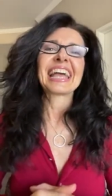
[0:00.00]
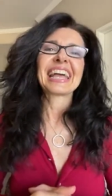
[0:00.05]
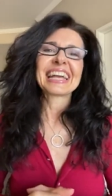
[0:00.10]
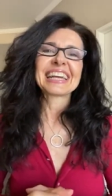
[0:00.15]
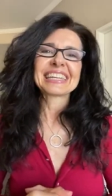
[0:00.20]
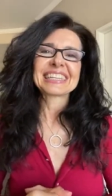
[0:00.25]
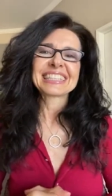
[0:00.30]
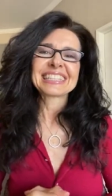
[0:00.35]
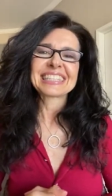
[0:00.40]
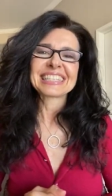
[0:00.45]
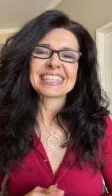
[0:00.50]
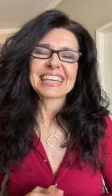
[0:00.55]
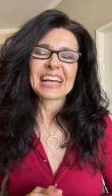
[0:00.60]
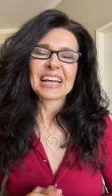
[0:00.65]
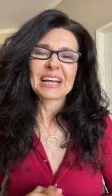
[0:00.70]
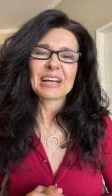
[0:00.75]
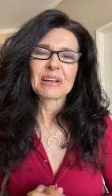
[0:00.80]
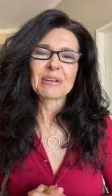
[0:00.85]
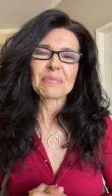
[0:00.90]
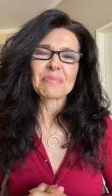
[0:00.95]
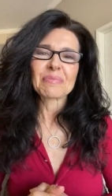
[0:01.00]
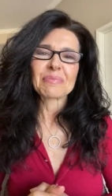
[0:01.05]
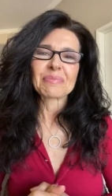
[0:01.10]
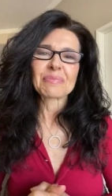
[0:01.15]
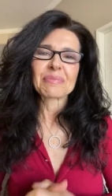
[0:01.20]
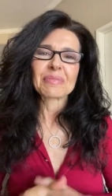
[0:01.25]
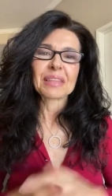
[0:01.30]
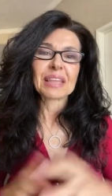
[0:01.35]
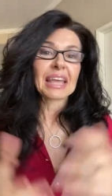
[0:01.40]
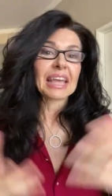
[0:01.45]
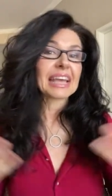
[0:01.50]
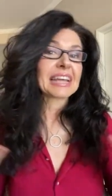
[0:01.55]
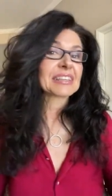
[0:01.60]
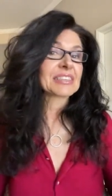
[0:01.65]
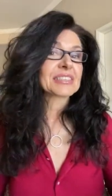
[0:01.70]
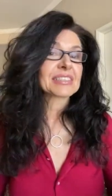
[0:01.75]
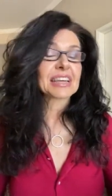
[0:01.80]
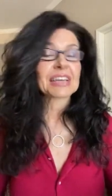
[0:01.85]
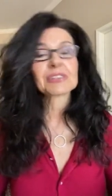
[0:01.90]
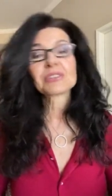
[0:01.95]
and um,
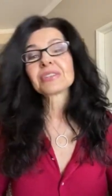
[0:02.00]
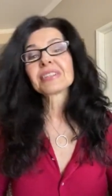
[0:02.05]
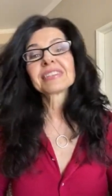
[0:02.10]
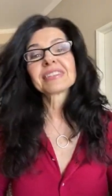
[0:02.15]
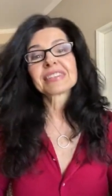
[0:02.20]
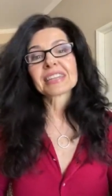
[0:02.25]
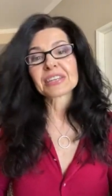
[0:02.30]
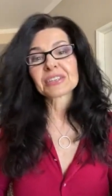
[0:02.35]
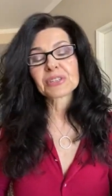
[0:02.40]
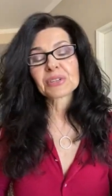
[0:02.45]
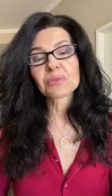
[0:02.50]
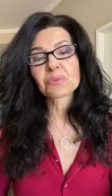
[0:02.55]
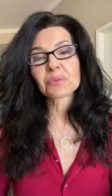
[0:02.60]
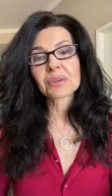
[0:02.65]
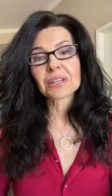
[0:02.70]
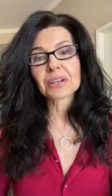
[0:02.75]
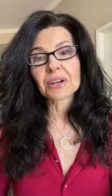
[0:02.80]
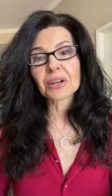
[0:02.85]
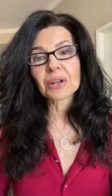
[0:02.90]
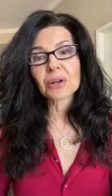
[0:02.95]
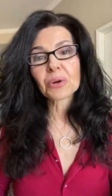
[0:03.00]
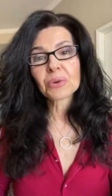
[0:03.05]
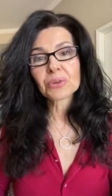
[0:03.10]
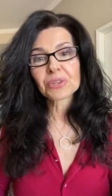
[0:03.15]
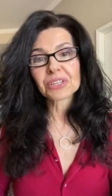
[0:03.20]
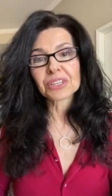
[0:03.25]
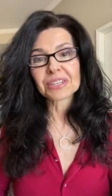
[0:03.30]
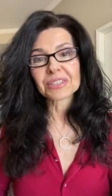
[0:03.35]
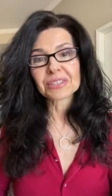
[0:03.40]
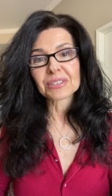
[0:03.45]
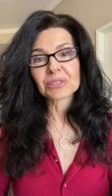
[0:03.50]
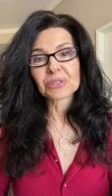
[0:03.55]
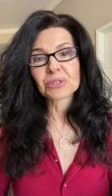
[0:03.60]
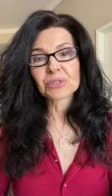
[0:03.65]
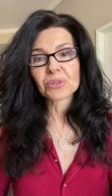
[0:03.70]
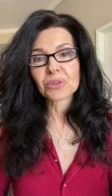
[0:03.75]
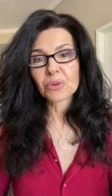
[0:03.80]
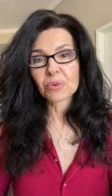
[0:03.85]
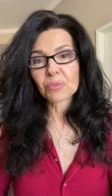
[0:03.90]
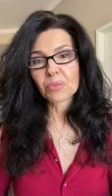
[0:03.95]
and schedule a session with our coaches
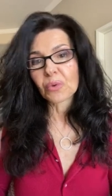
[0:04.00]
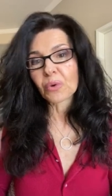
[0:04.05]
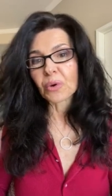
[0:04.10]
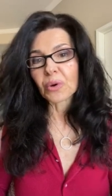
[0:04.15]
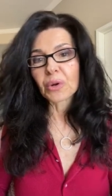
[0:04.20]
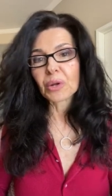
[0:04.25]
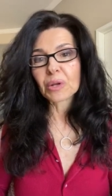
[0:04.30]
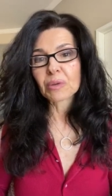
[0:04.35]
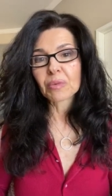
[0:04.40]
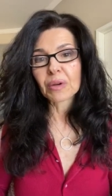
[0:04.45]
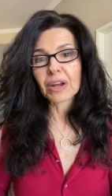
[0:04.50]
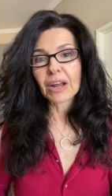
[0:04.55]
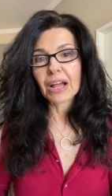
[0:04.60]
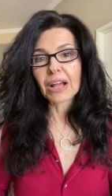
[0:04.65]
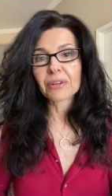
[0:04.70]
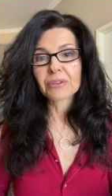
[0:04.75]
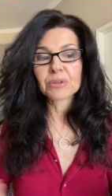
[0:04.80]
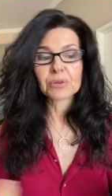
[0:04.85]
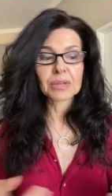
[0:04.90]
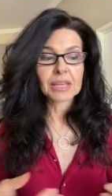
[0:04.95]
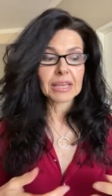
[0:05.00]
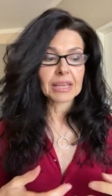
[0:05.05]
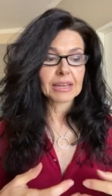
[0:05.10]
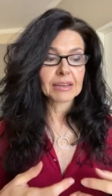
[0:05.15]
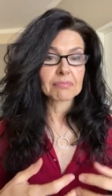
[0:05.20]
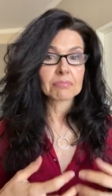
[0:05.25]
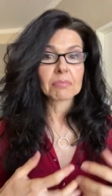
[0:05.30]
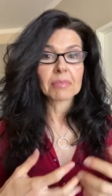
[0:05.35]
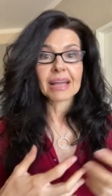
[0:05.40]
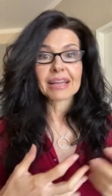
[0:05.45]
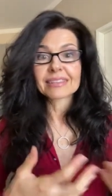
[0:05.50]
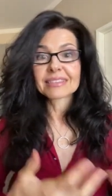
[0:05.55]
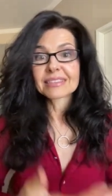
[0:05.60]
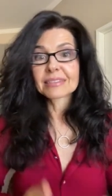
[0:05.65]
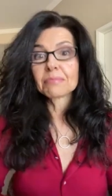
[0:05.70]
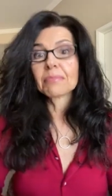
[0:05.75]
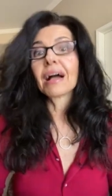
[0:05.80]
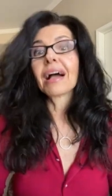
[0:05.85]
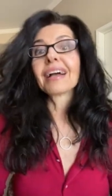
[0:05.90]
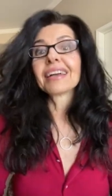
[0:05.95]
to know more about how you can
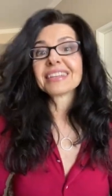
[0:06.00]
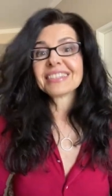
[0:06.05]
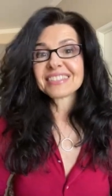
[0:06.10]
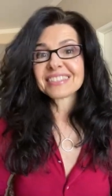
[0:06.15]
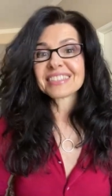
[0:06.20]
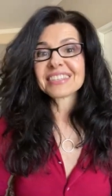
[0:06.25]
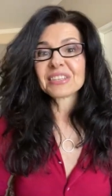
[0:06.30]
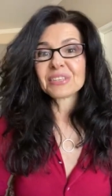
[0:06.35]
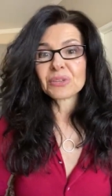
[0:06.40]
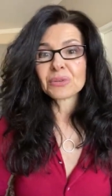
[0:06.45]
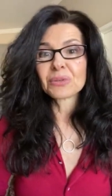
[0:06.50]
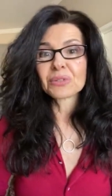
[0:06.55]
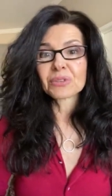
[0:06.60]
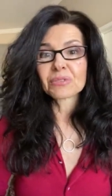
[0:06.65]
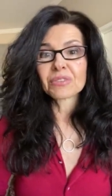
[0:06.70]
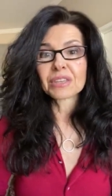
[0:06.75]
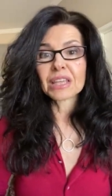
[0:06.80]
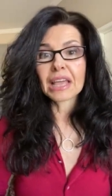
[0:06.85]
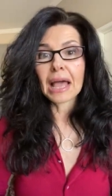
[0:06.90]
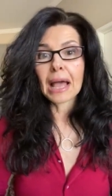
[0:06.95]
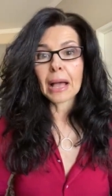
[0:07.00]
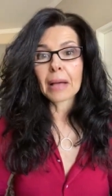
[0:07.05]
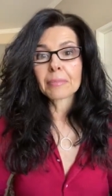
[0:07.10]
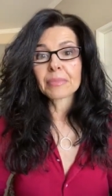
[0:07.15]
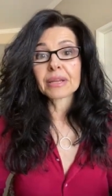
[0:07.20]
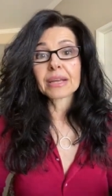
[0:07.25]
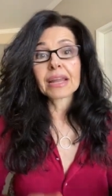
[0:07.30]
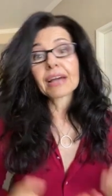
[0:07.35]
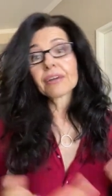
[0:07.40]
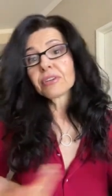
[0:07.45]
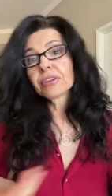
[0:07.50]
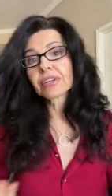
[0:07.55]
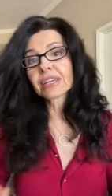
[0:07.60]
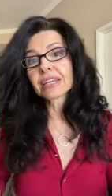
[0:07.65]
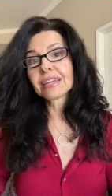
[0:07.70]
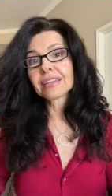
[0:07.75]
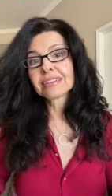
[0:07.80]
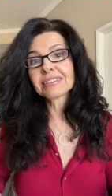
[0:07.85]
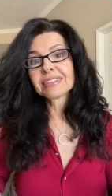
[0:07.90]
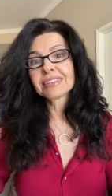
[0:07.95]
maximize the use of the app and how you
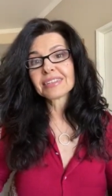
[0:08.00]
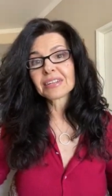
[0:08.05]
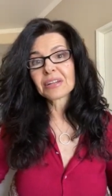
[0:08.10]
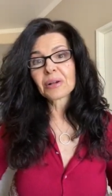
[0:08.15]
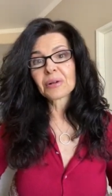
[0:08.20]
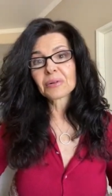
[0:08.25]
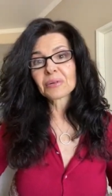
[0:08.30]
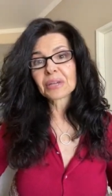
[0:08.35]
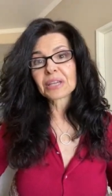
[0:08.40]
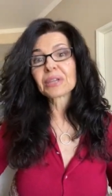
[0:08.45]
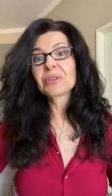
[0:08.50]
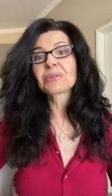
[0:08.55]
can you know